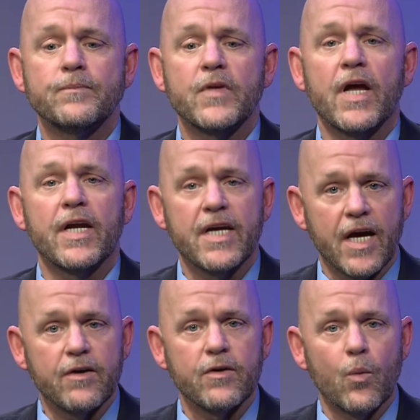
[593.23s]
and
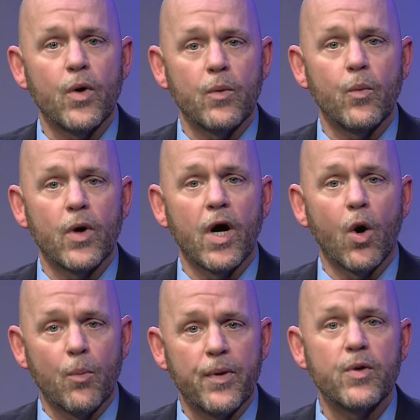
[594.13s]
again, we, we're
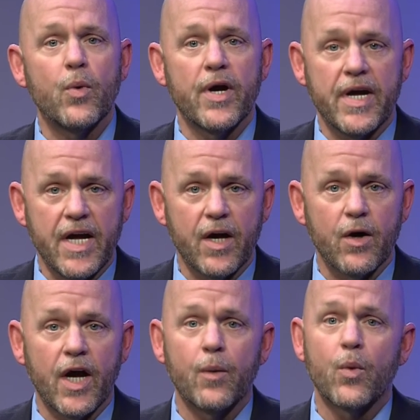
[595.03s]
open, we're
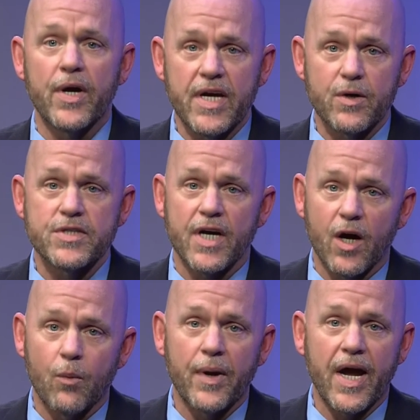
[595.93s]
here, and we're here to
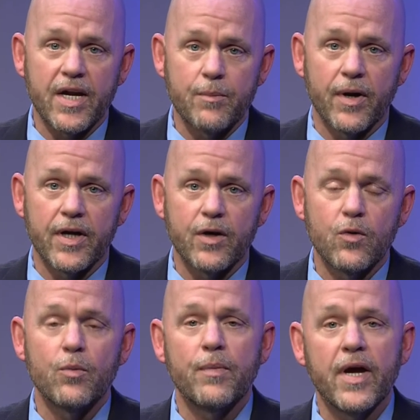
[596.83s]
help anybody
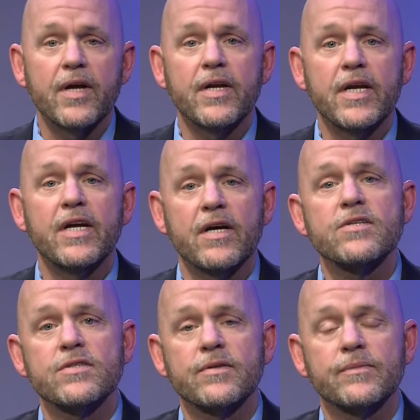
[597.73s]
who may need us.